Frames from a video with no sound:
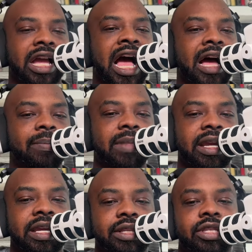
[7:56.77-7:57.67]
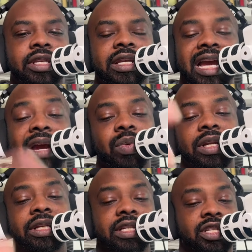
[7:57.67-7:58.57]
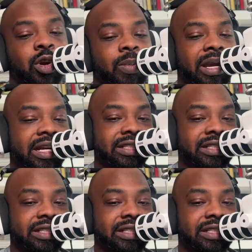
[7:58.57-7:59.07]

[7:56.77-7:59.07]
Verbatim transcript: comments. I really need to go back.